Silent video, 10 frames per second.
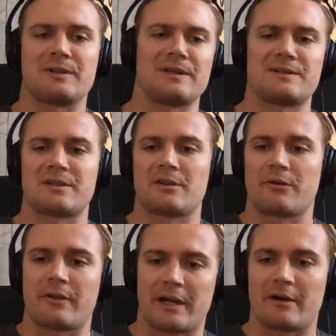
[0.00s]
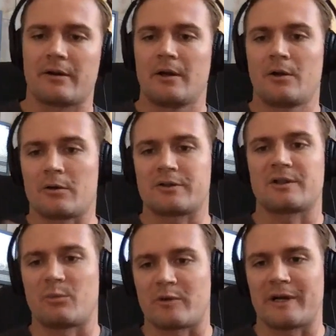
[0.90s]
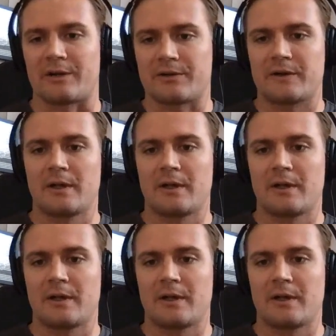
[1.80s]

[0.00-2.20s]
it needs to go there or somewhere else.